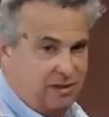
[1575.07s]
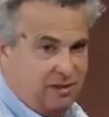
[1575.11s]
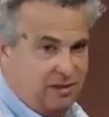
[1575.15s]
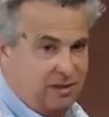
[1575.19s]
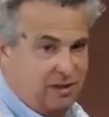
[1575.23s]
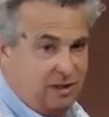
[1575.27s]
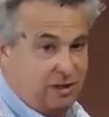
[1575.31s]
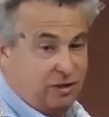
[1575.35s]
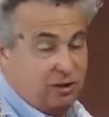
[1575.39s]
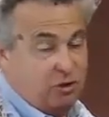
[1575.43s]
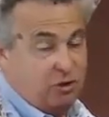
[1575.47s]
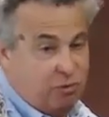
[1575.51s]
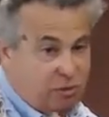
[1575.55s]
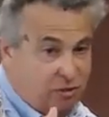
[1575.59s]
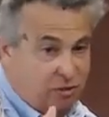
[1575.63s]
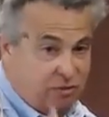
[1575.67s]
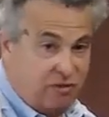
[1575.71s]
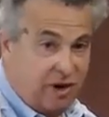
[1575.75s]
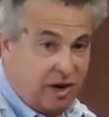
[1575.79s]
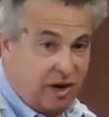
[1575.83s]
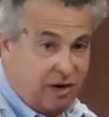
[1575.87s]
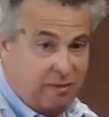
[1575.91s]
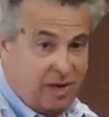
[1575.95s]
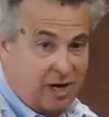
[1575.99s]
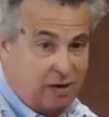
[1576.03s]
So when we
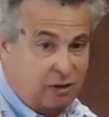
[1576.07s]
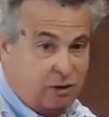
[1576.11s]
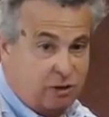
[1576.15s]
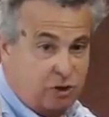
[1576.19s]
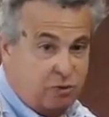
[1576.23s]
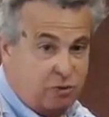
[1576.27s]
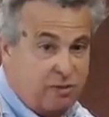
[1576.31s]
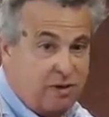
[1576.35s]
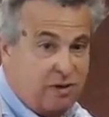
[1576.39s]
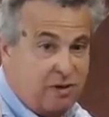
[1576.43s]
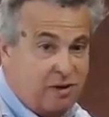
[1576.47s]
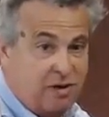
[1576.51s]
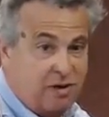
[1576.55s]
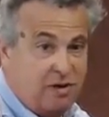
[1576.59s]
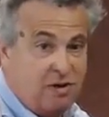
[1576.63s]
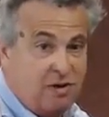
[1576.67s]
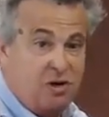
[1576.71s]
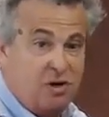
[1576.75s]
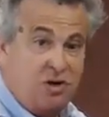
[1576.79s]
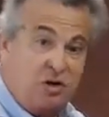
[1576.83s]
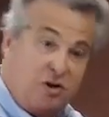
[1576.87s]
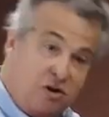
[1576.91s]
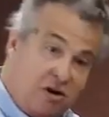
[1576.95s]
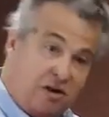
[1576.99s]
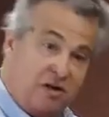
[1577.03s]
fight a battle of the Spirit,
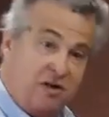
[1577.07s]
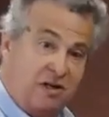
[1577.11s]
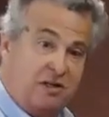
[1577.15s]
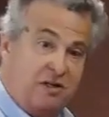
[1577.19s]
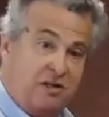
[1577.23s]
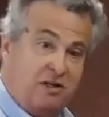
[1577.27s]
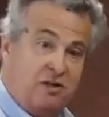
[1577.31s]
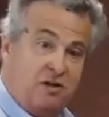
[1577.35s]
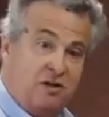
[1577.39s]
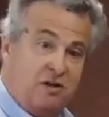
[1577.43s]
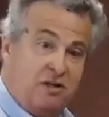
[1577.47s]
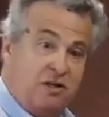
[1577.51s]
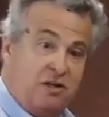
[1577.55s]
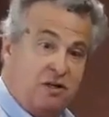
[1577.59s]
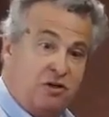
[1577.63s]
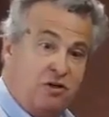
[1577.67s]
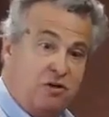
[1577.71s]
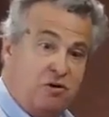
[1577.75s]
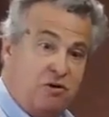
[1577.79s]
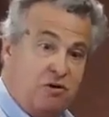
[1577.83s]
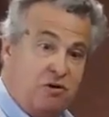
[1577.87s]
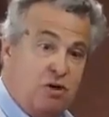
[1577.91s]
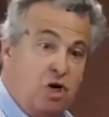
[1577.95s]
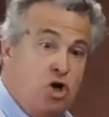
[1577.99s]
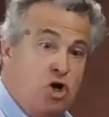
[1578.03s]
you're going to you're gonna
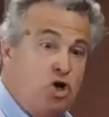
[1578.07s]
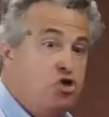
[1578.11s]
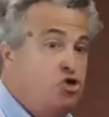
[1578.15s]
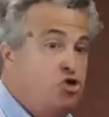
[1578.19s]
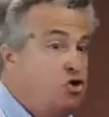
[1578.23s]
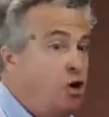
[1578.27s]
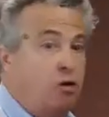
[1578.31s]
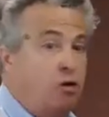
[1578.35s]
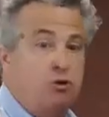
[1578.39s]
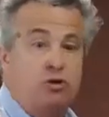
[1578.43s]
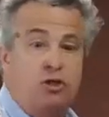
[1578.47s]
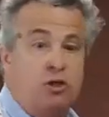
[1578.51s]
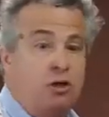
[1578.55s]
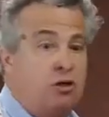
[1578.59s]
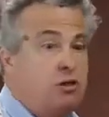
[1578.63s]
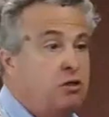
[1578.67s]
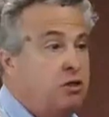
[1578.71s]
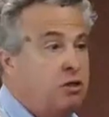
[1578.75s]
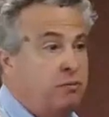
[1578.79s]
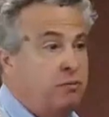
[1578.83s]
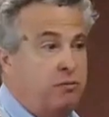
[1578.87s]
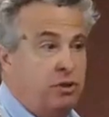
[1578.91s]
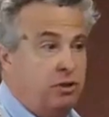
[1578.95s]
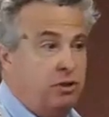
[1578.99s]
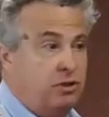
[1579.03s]
turn. Don't turn
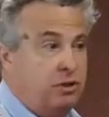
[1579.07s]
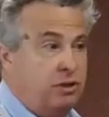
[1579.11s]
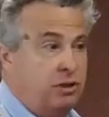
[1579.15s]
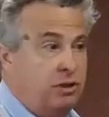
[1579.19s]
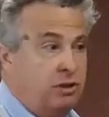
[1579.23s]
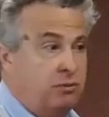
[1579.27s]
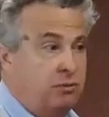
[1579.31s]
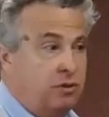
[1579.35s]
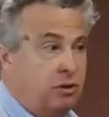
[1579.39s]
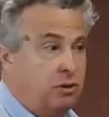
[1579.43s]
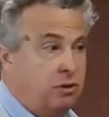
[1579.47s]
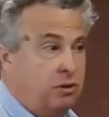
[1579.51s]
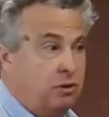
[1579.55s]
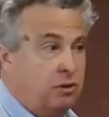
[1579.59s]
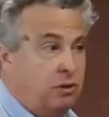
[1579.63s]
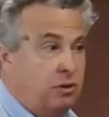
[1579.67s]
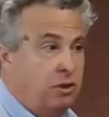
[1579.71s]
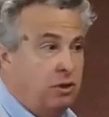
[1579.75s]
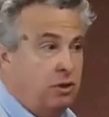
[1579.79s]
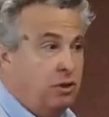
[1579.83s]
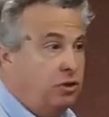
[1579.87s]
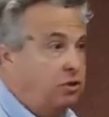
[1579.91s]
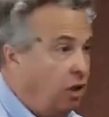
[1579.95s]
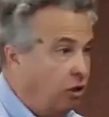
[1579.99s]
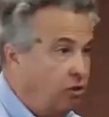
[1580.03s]
to Beersheba.
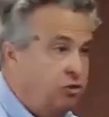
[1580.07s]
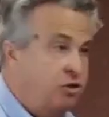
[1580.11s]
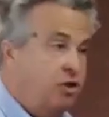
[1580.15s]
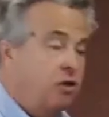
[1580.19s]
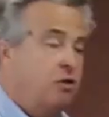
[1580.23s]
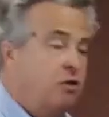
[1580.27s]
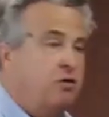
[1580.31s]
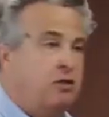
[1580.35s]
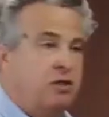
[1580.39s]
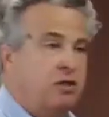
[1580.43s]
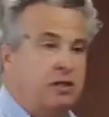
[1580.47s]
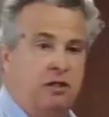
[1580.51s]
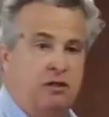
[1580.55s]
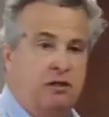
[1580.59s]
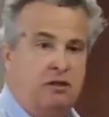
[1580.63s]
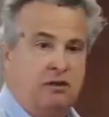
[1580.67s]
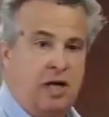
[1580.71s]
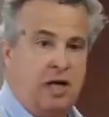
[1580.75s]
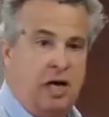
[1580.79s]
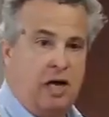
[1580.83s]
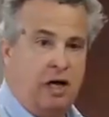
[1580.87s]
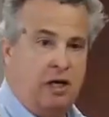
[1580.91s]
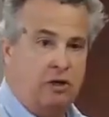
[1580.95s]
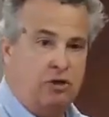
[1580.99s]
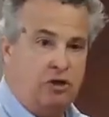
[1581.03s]
Don't turn to
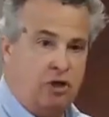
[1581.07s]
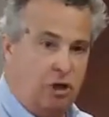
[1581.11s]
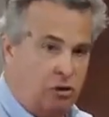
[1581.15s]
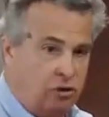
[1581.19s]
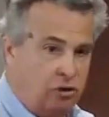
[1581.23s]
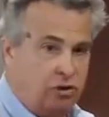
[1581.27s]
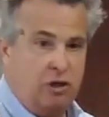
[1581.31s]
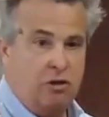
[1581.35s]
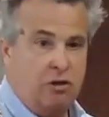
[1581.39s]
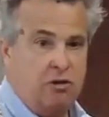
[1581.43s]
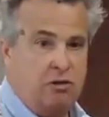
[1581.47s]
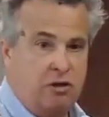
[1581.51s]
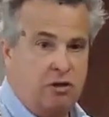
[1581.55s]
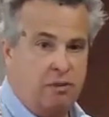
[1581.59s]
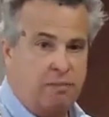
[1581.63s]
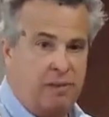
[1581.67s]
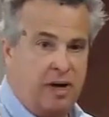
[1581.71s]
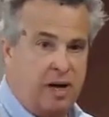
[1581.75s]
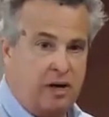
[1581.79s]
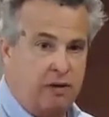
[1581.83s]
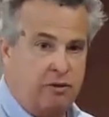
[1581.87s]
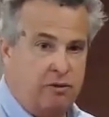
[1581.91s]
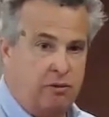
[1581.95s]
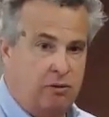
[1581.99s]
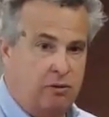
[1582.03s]
Gilgal. Don't turn to
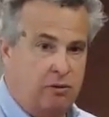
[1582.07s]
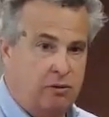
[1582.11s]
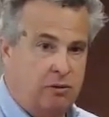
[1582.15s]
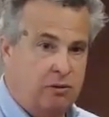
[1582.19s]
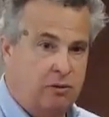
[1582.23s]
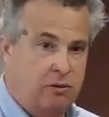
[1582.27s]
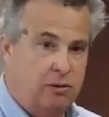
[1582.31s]
Bethel.